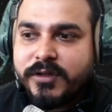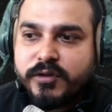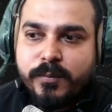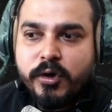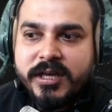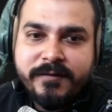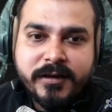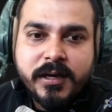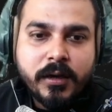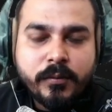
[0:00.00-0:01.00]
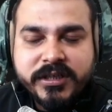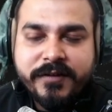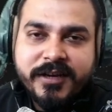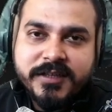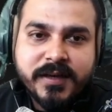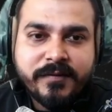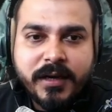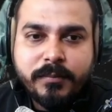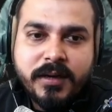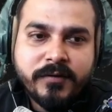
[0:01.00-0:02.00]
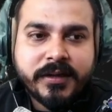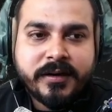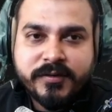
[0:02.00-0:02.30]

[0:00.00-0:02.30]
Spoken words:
whichever is available with